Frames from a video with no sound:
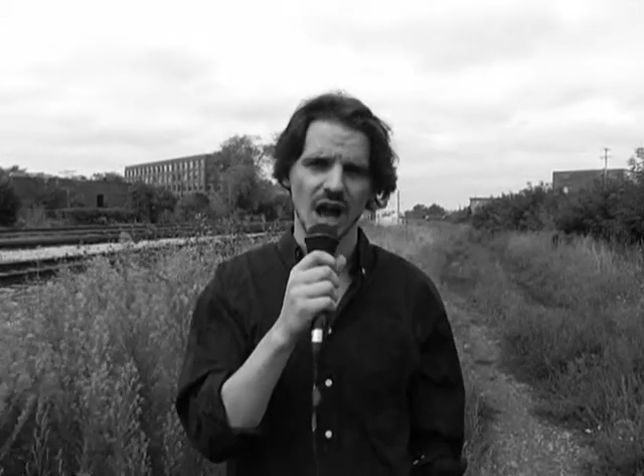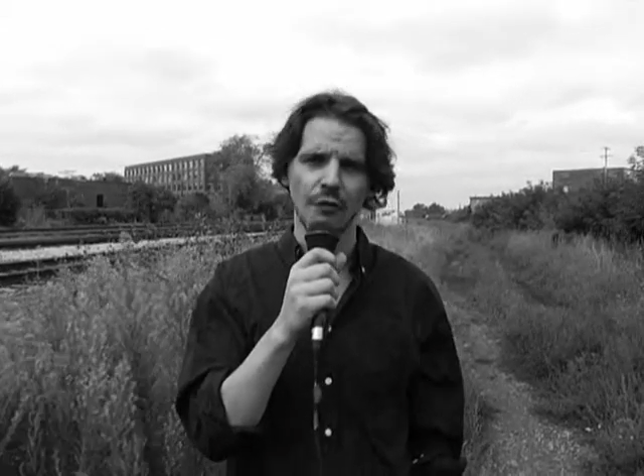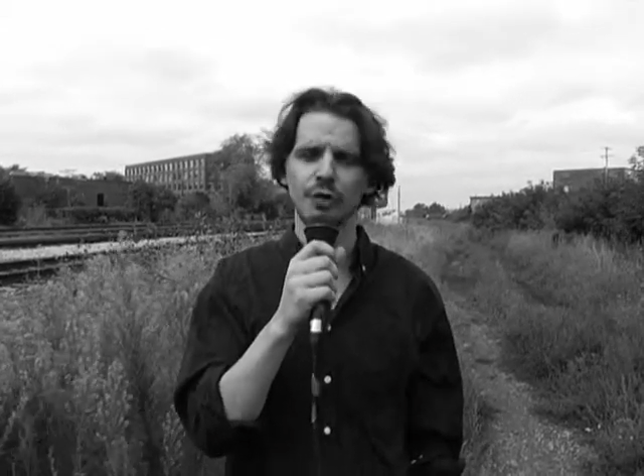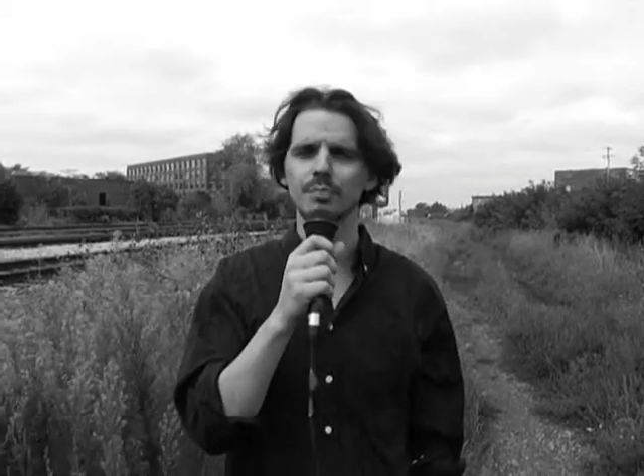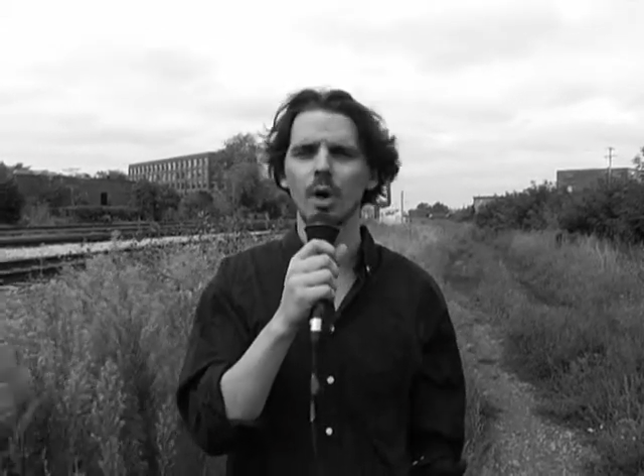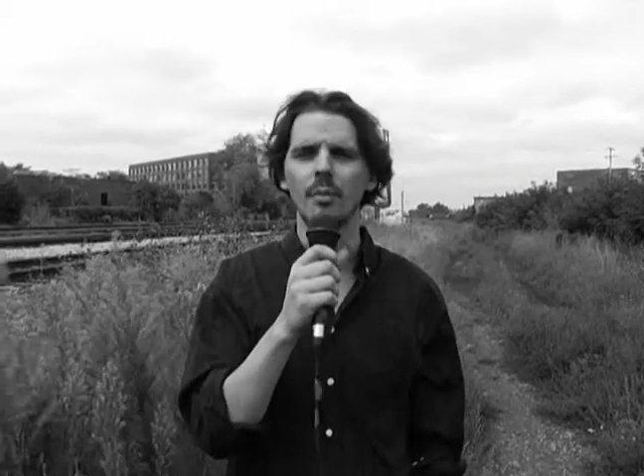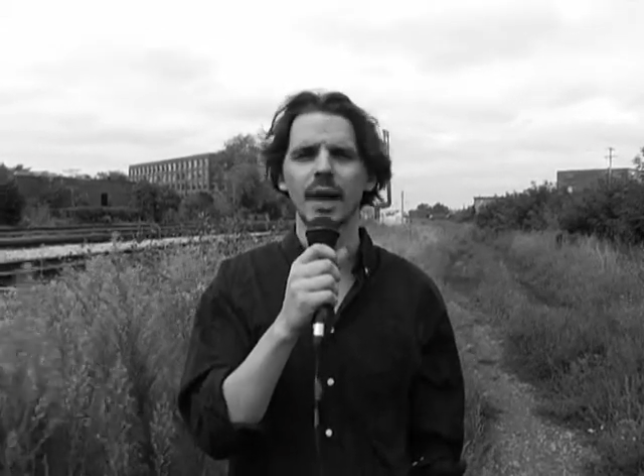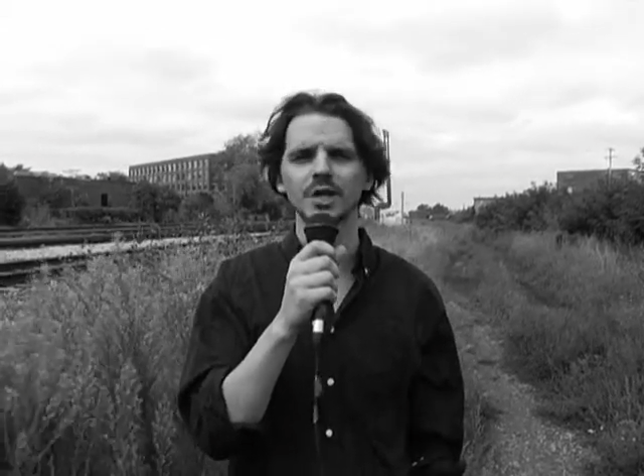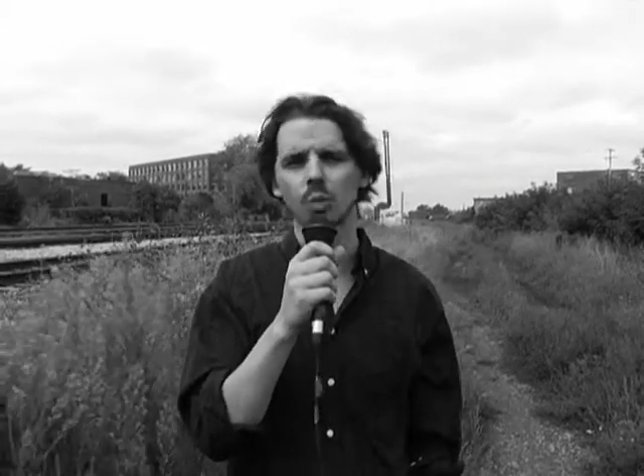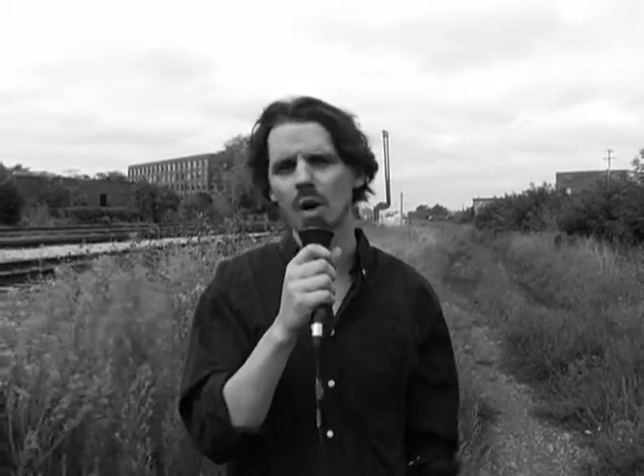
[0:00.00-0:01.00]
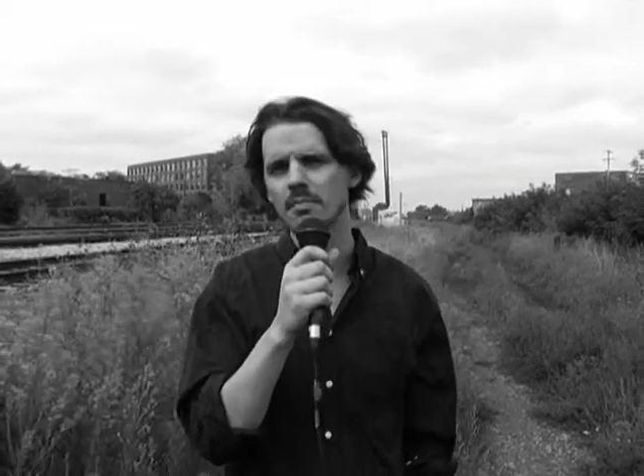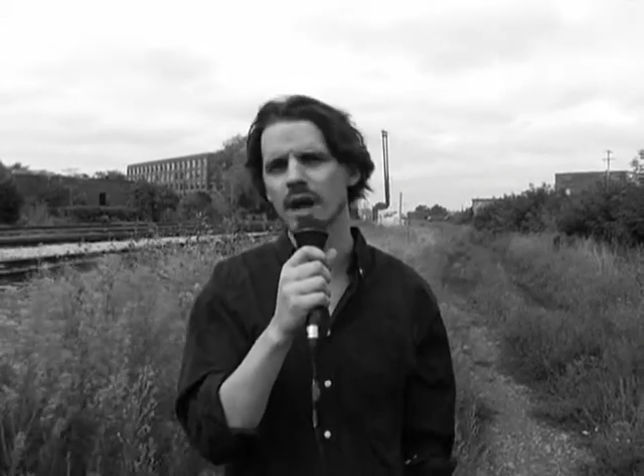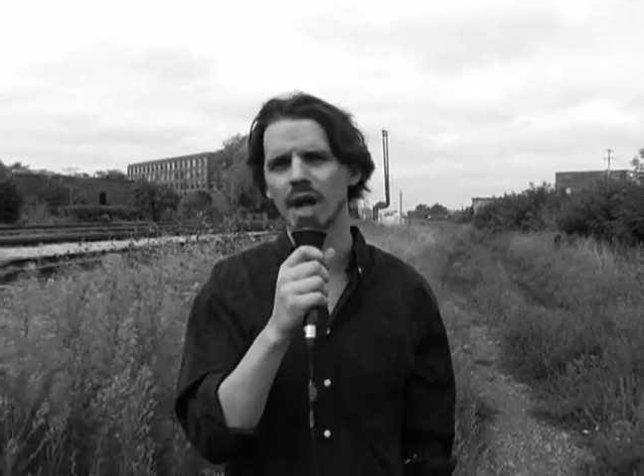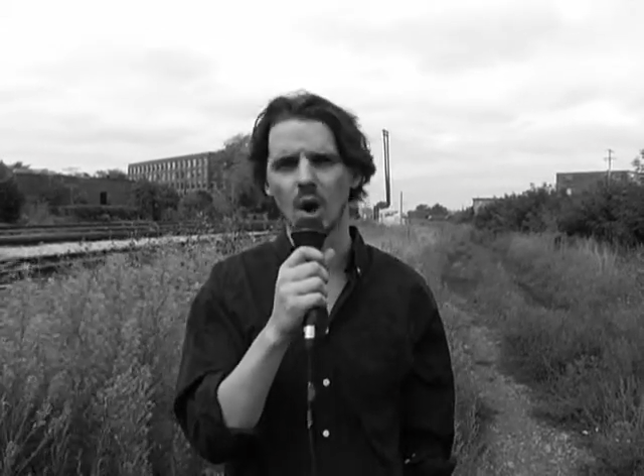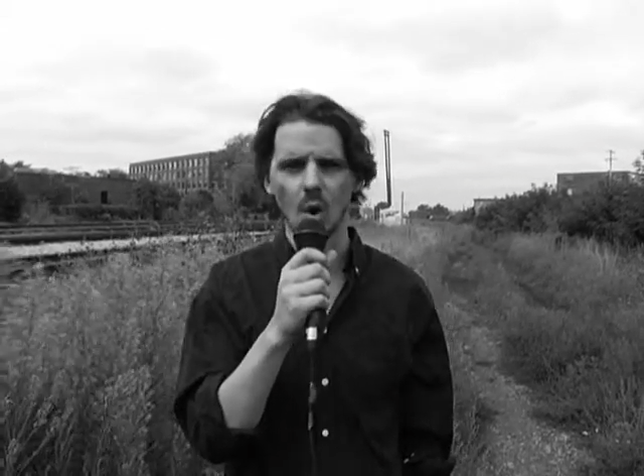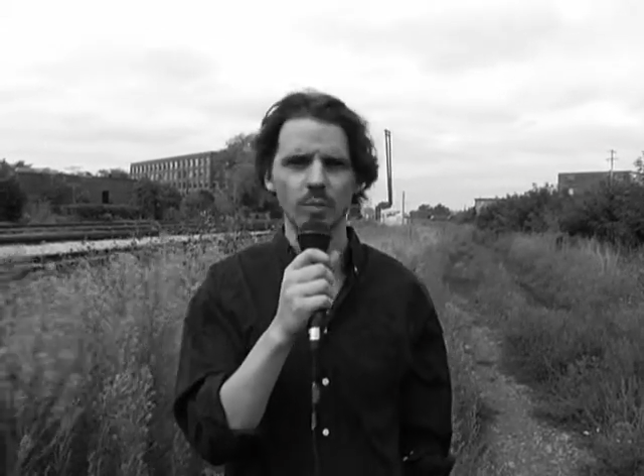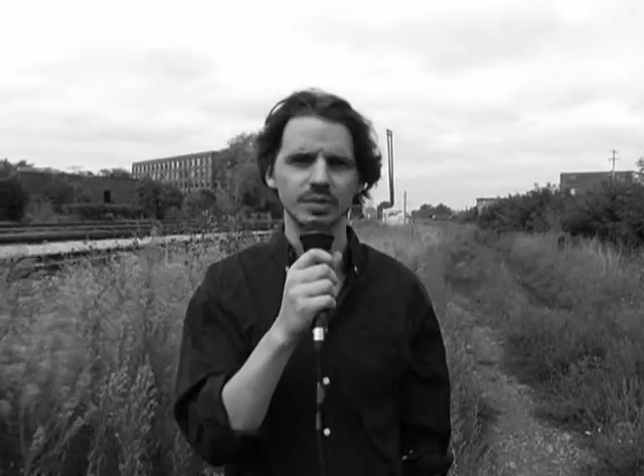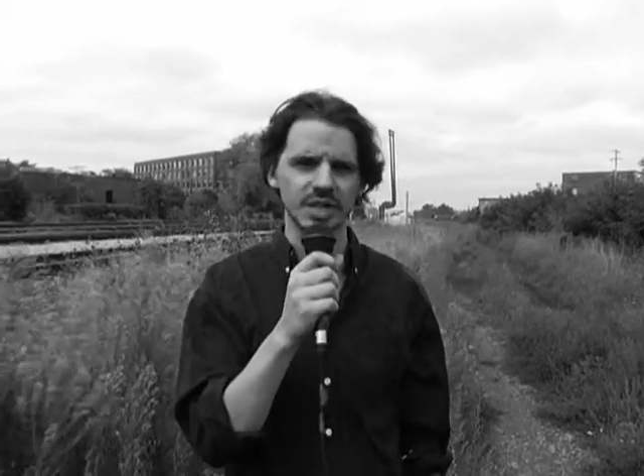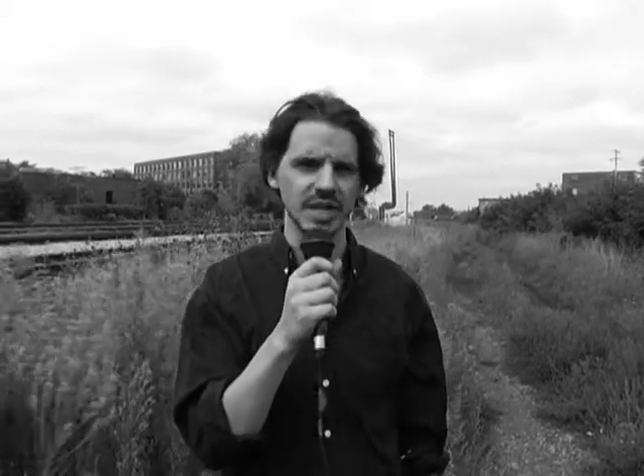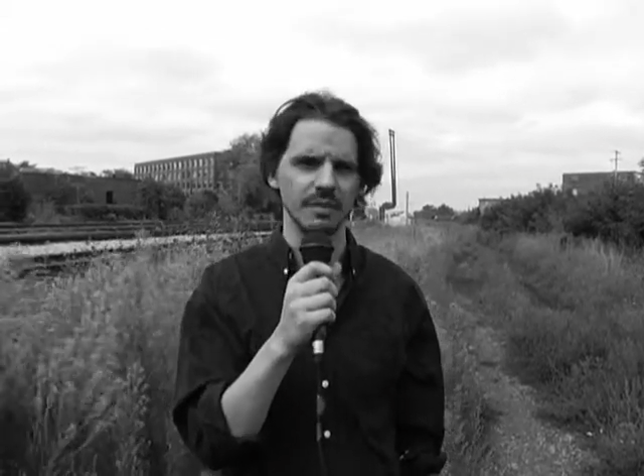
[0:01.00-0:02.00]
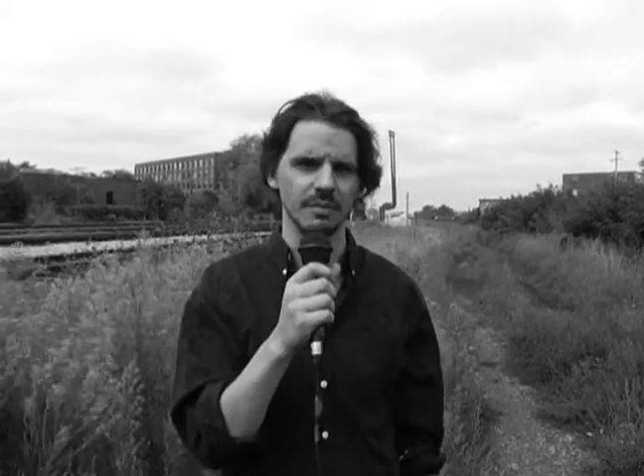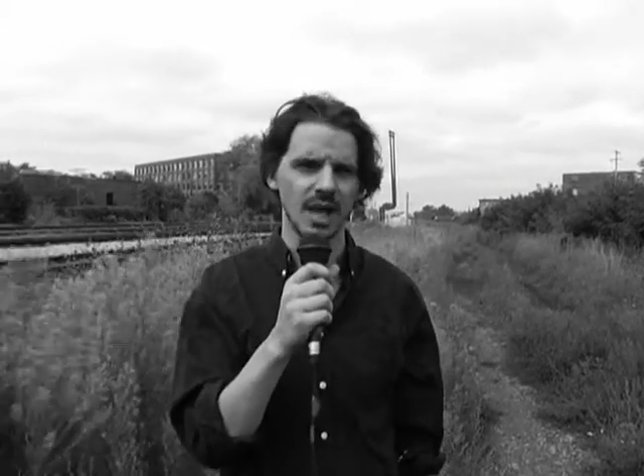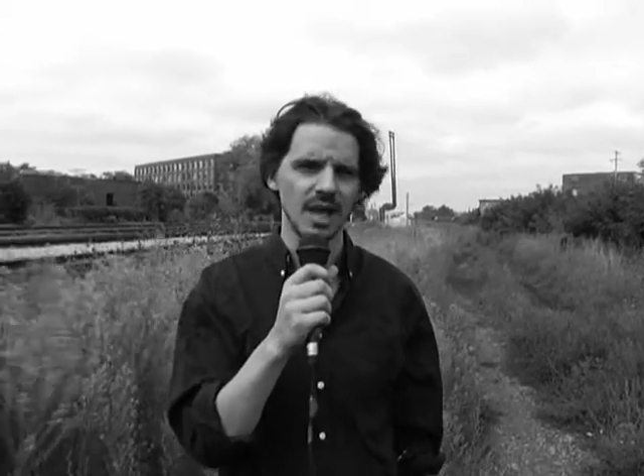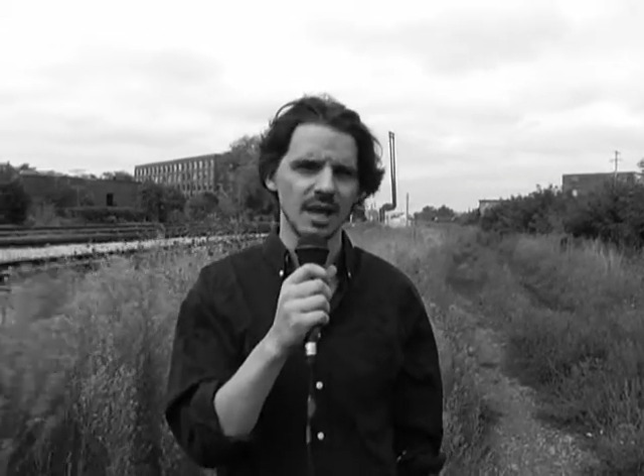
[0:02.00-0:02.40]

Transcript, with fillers: a football match won by a home team.